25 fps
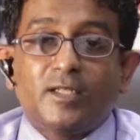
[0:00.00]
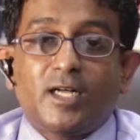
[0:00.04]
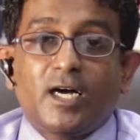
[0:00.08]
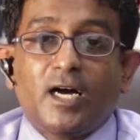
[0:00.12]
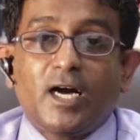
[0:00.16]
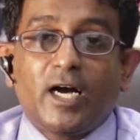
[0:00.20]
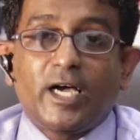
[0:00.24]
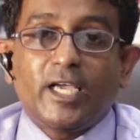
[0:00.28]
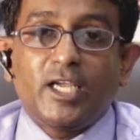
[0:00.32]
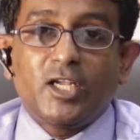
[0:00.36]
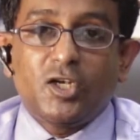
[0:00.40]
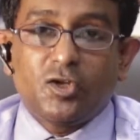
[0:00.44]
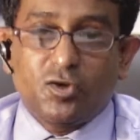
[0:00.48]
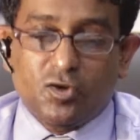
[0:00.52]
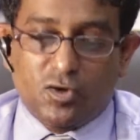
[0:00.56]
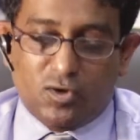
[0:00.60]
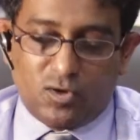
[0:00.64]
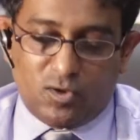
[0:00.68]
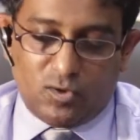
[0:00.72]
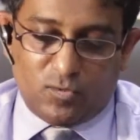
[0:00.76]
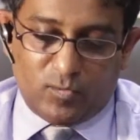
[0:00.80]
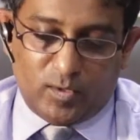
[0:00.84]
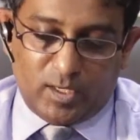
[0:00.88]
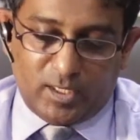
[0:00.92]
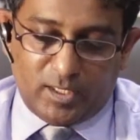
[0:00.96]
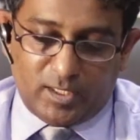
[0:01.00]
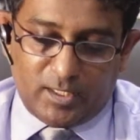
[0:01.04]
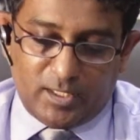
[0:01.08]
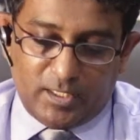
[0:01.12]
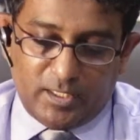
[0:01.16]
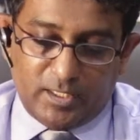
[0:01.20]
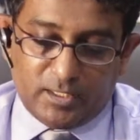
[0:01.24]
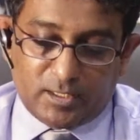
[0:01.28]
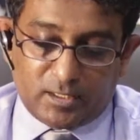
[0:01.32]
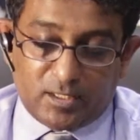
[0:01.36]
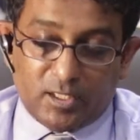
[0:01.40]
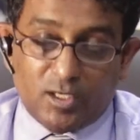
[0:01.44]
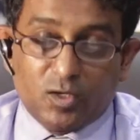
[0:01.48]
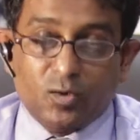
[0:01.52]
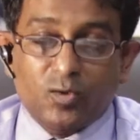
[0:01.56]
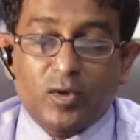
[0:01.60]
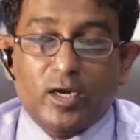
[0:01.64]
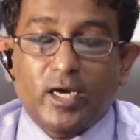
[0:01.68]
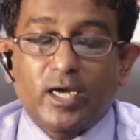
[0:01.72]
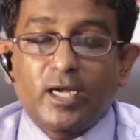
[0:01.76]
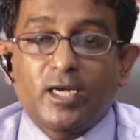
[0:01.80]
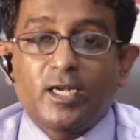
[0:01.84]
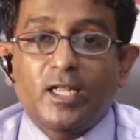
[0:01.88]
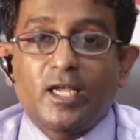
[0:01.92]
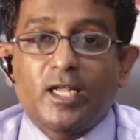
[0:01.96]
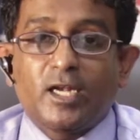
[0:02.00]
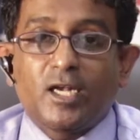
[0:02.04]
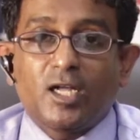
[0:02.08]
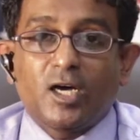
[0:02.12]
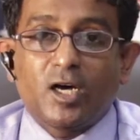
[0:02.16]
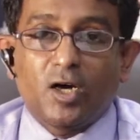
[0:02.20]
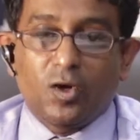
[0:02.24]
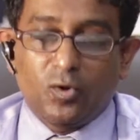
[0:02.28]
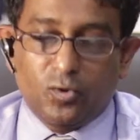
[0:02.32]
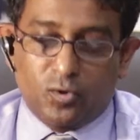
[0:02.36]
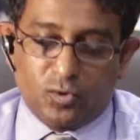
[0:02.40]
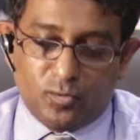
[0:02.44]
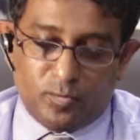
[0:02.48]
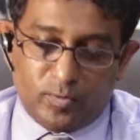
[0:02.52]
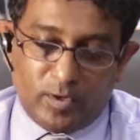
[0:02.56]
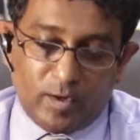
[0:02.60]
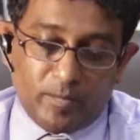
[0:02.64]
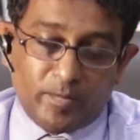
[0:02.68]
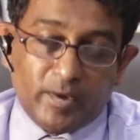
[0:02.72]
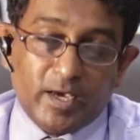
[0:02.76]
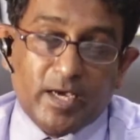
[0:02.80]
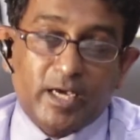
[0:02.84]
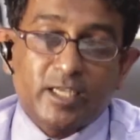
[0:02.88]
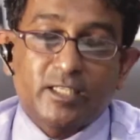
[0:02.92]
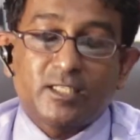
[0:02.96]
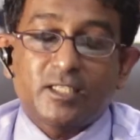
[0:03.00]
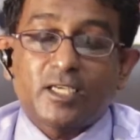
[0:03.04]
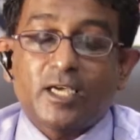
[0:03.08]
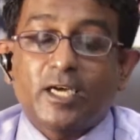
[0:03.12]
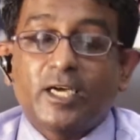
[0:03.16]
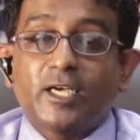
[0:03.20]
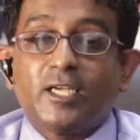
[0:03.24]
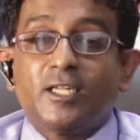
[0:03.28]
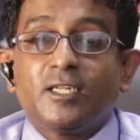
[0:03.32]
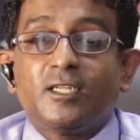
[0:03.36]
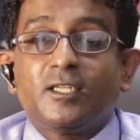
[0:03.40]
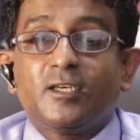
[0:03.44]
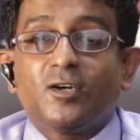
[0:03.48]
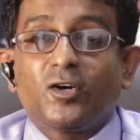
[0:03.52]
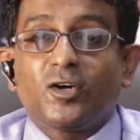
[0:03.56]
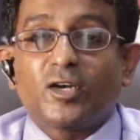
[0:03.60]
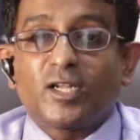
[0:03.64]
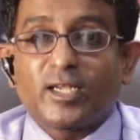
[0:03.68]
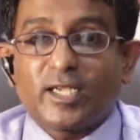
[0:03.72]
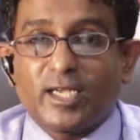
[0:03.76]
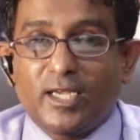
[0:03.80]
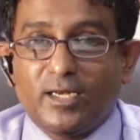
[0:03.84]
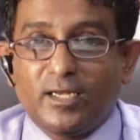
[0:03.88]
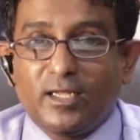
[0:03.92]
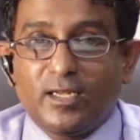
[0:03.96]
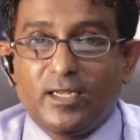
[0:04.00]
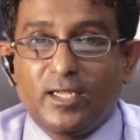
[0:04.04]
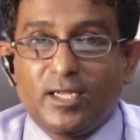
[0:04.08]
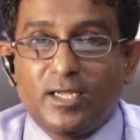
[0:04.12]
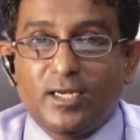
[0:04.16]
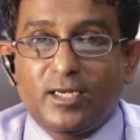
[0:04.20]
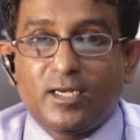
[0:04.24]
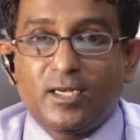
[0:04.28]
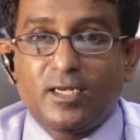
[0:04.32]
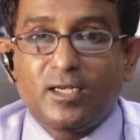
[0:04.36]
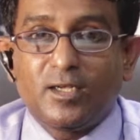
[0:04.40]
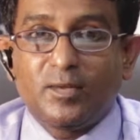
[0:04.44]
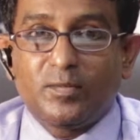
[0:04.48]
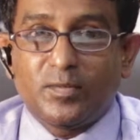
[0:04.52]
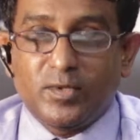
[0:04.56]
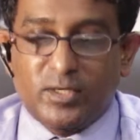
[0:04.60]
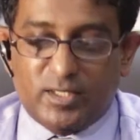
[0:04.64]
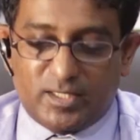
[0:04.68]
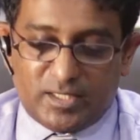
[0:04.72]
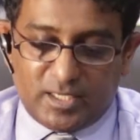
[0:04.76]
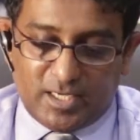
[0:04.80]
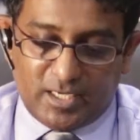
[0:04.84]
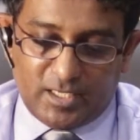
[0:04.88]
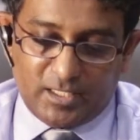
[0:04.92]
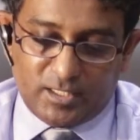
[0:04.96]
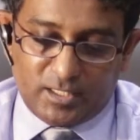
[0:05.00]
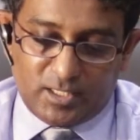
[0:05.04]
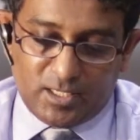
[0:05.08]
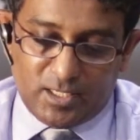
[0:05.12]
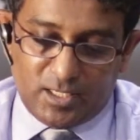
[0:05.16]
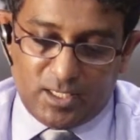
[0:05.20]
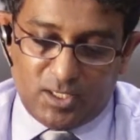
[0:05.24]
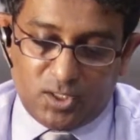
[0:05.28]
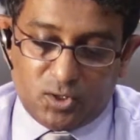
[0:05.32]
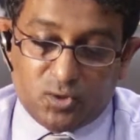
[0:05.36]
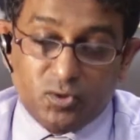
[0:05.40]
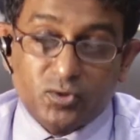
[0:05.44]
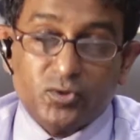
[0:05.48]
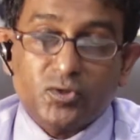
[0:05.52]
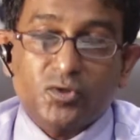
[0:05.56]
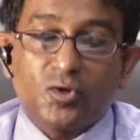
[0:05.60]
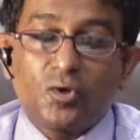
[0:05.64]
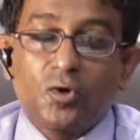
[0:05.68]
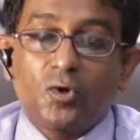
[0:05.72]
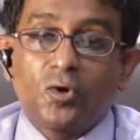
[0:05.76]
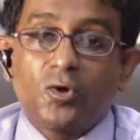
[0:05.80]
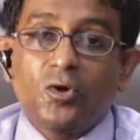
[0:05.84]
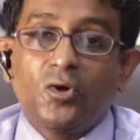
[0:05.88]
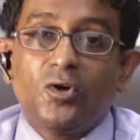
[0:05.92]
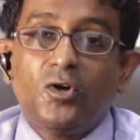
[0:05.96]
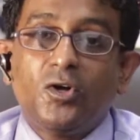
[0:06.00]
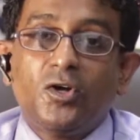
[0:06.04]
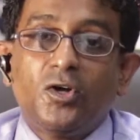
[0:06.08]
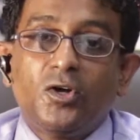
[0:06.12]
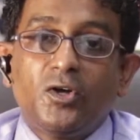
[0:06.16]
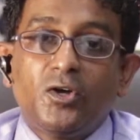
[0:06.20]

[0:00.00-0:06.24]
I know what is required and how to prepare a child or a candidate precisely to score